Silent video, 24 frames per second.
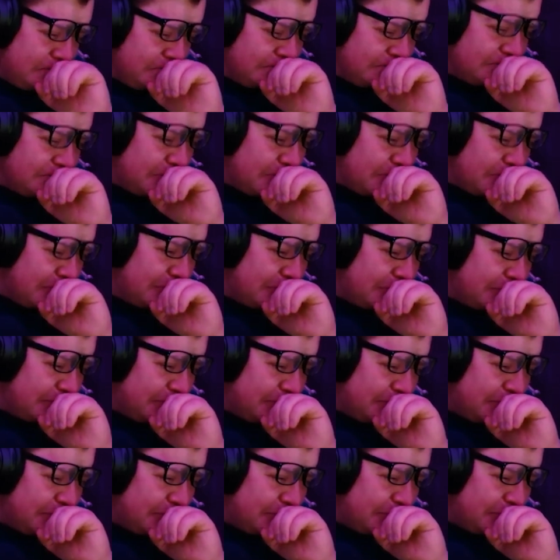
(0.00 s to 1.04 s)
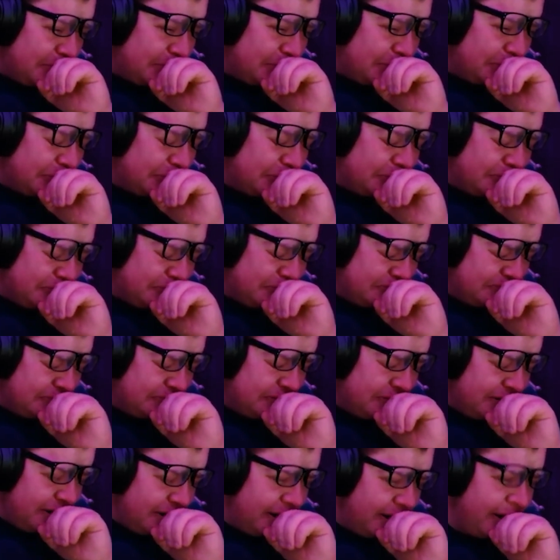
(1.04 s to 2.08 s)

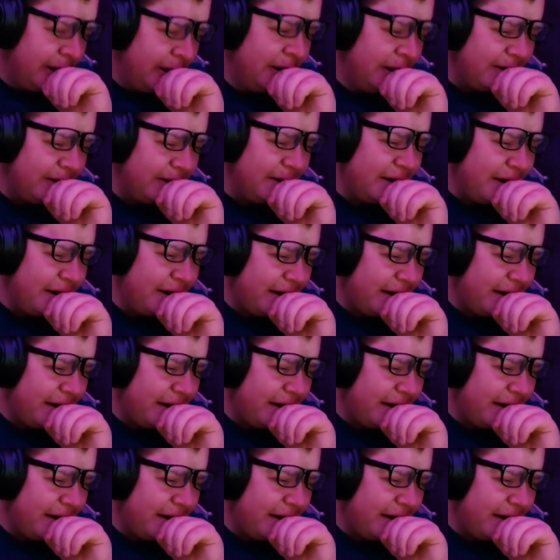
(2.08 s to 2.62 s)
No one is speaking in this clip.